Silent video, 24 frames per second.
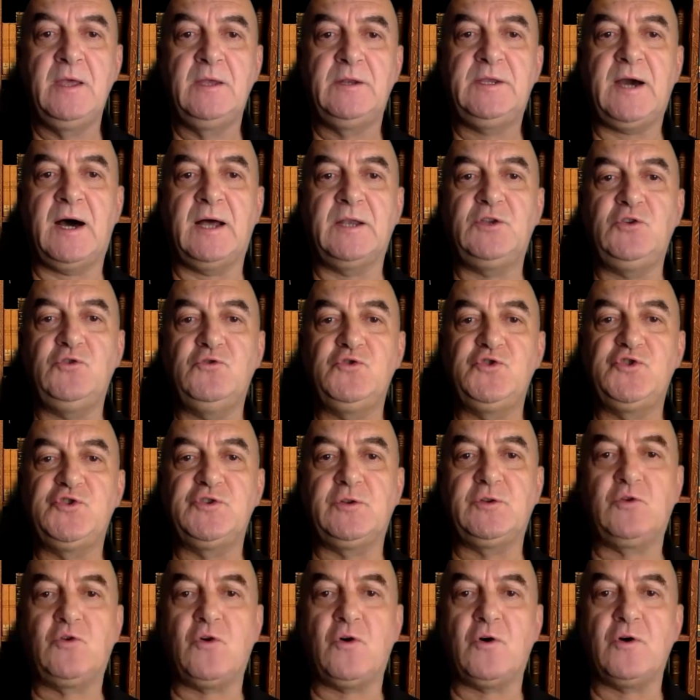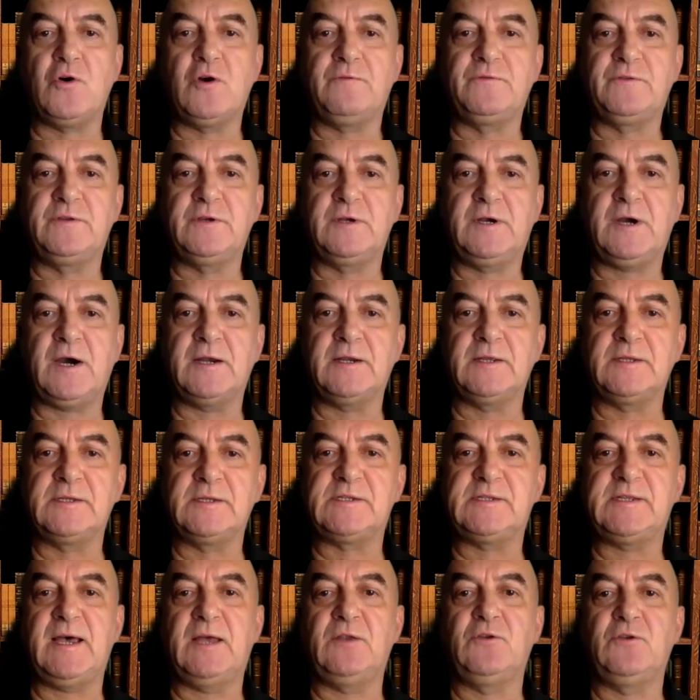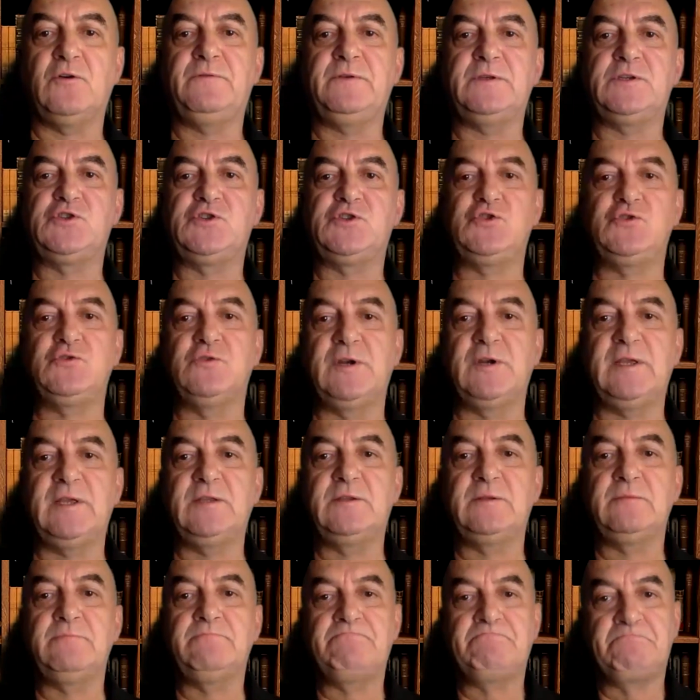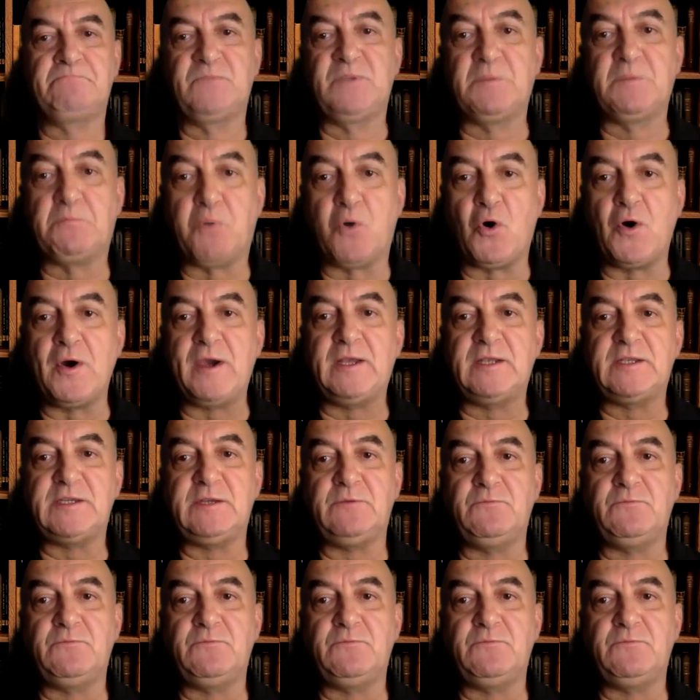The unusual core of the current standoff is surely the point in